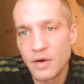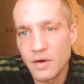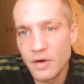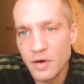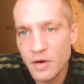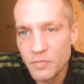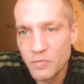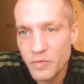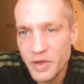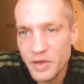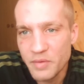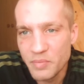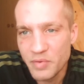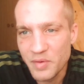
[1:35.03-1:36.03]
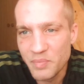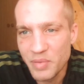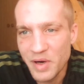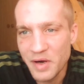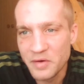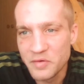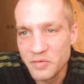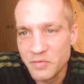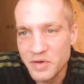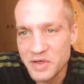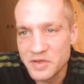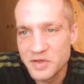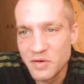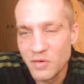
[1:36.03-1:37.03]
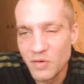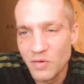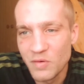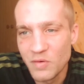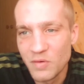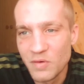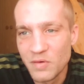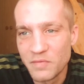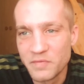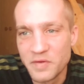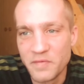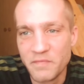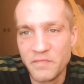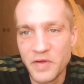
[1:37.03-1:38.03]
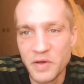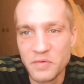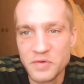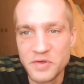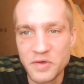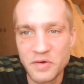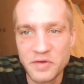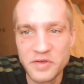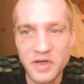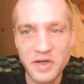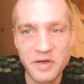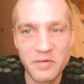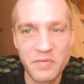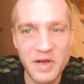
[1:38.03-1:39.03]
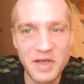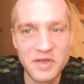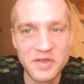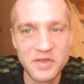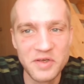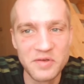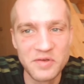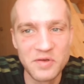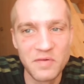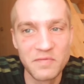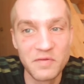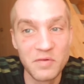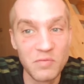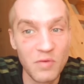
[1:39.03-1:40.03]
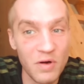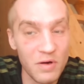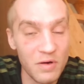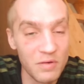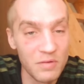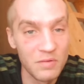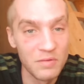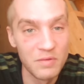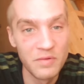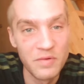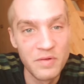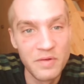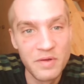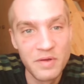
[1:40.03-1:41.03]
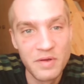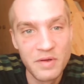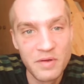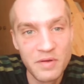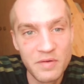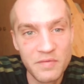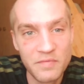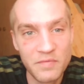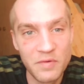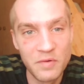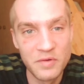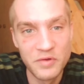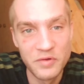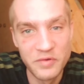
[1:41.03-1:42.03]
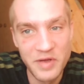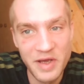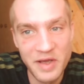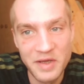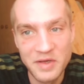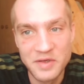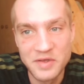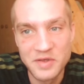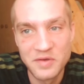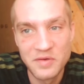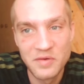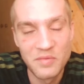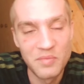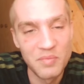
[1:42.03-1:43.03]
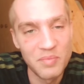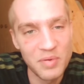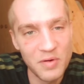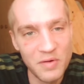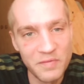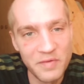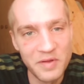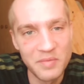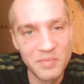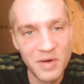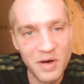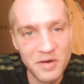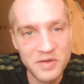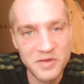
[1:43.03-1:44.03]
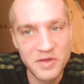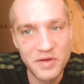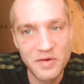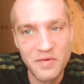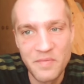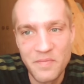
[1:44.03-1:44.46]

Are we prepared to risk all of the future generations of the world for today's profit margin?